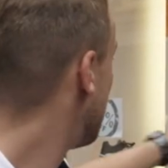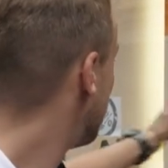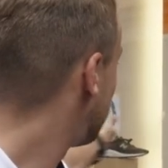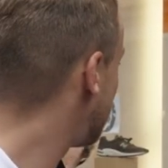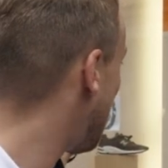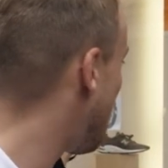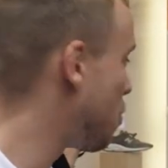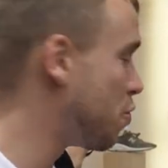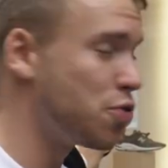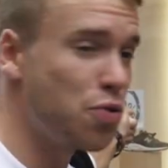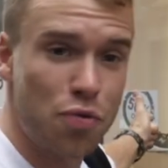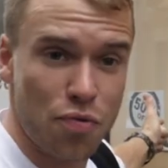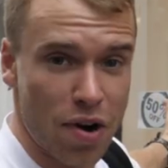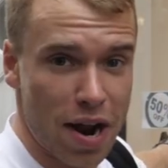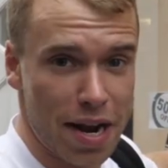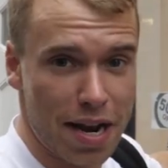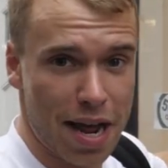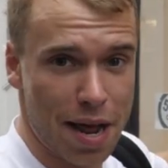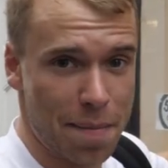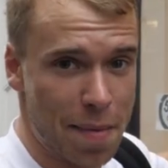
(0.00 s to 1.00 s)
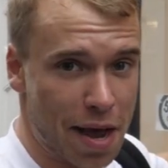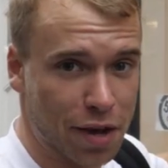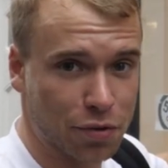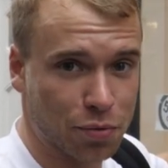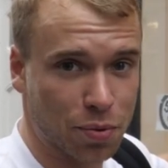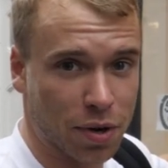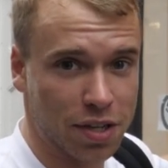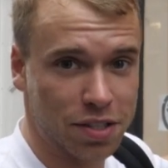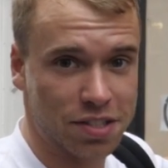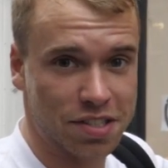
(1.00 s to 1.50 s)
Tonal red Air Max
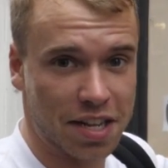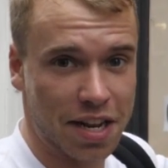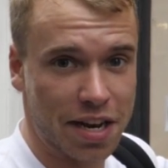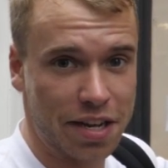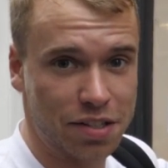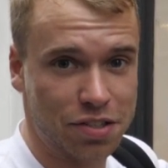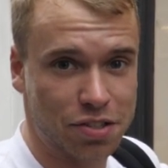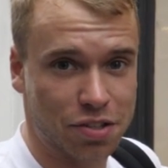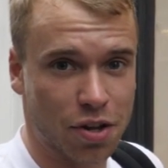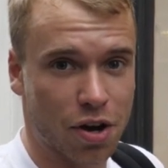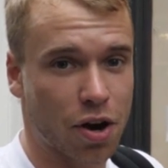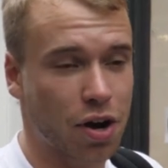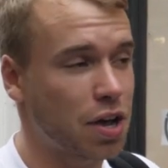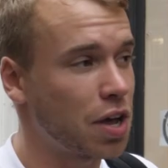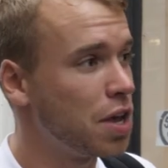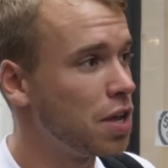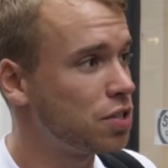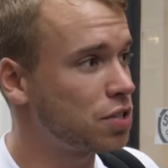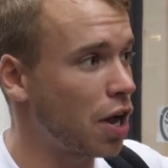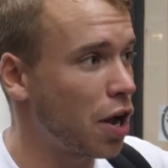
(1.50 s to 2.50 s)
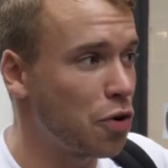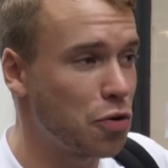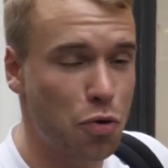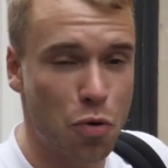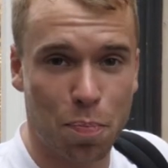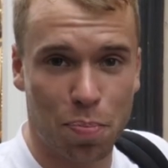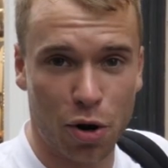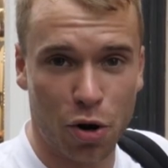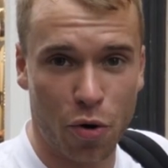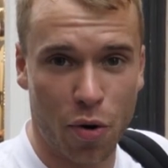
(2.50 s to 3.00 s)
1 still in stock.
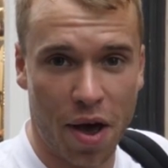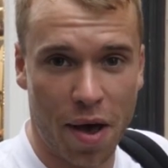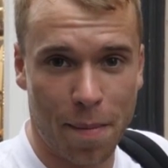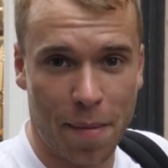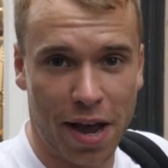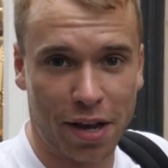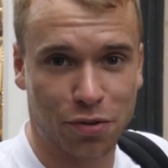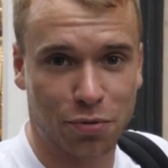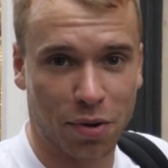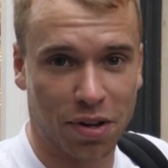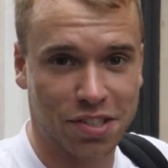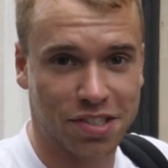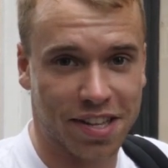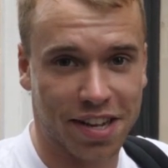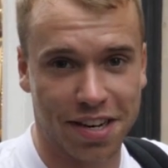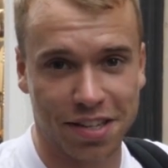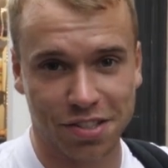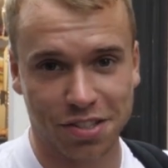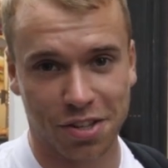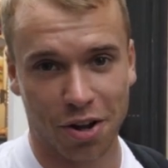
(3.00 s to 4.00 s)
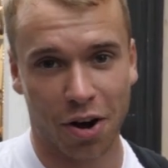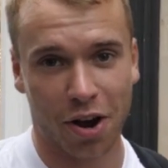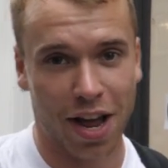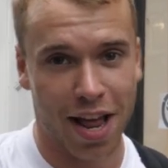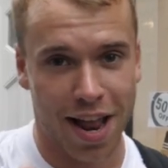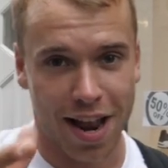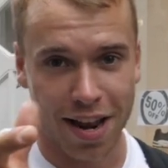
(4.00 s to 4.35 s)
Tonal blue Air Max 1 still in stock.